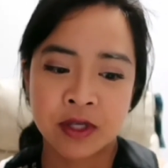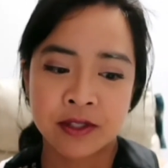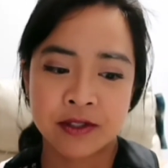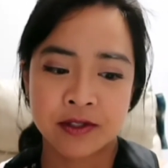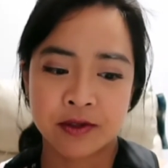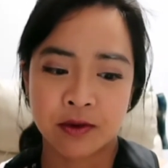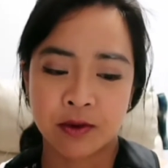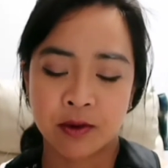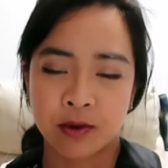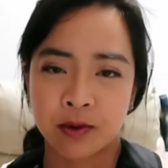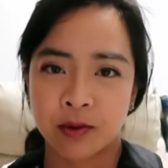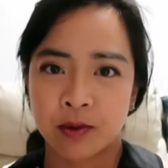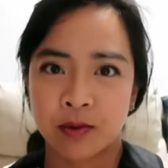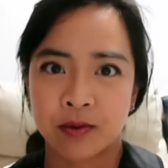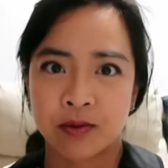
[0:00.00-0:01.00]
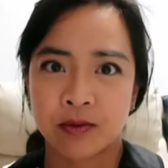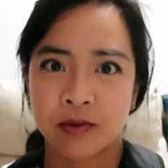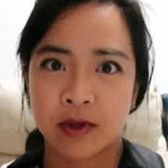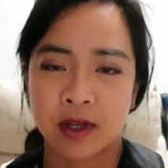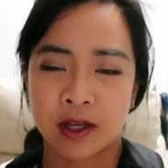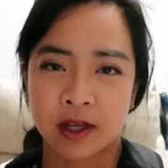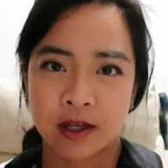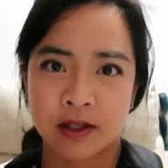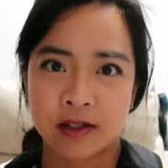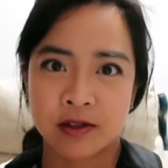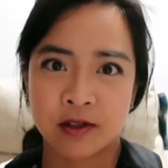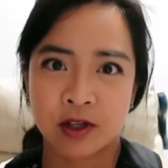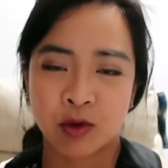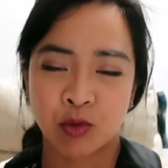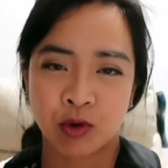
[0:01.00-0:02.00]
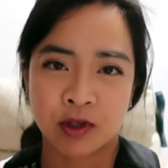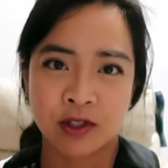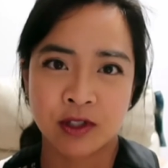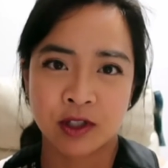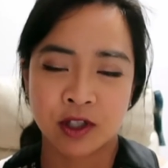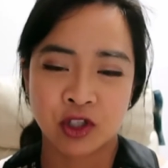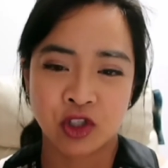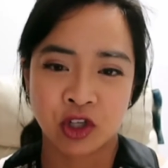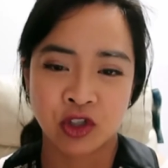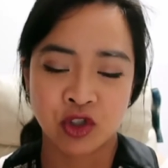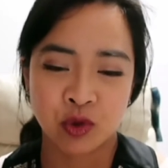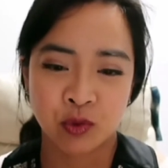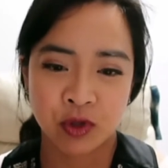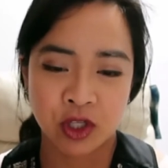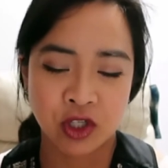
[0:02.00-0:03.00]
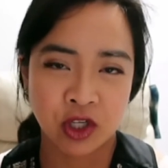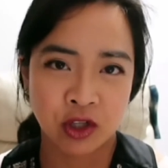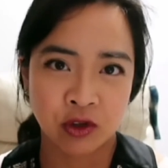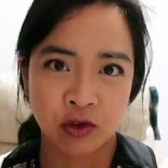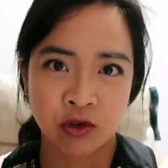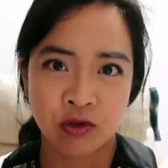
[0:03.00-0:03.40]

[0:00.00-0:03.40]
So it works in conjunction with each other.